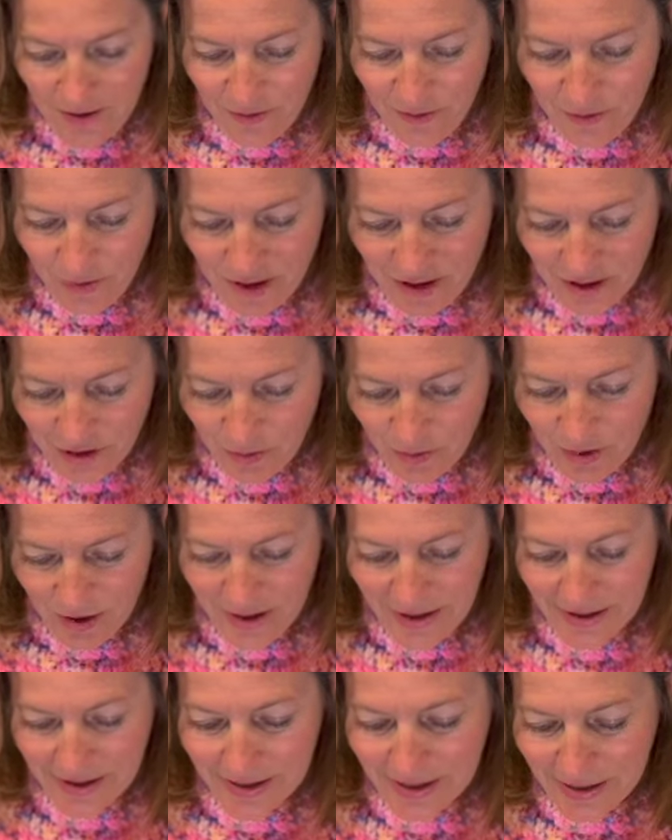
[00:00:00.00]
which
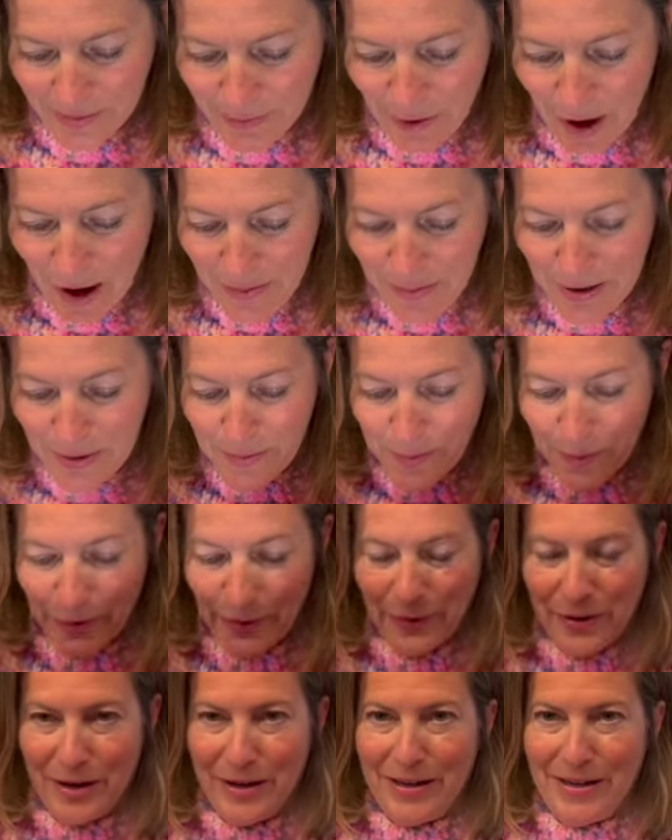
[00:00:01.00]
was Poppy
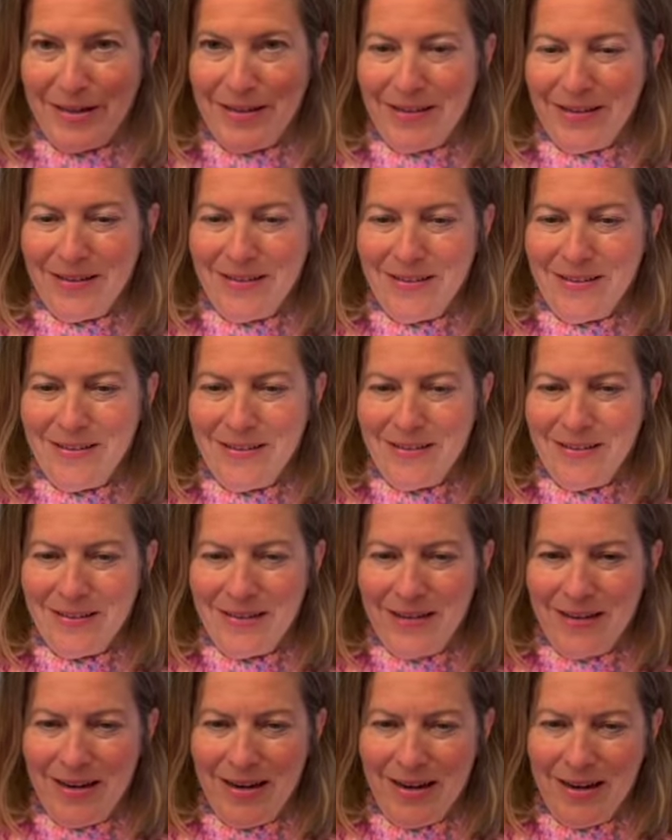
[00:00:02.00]
Parade,
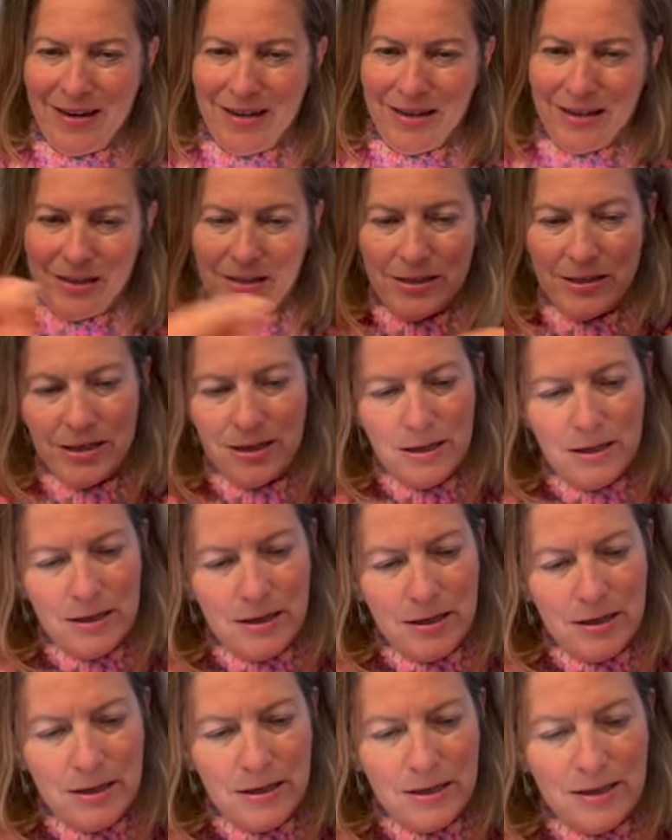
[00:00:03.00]
and
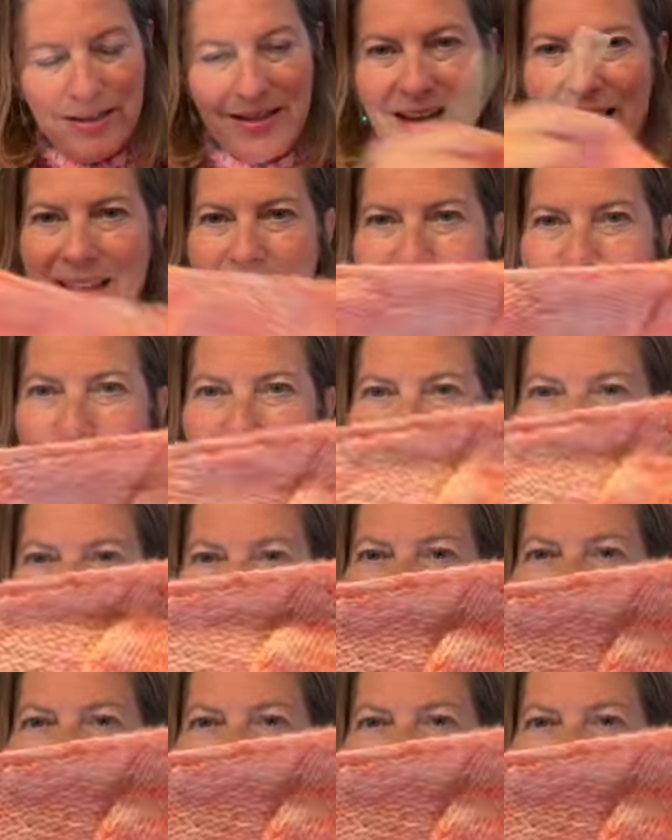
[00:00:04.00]
yeah, there we go.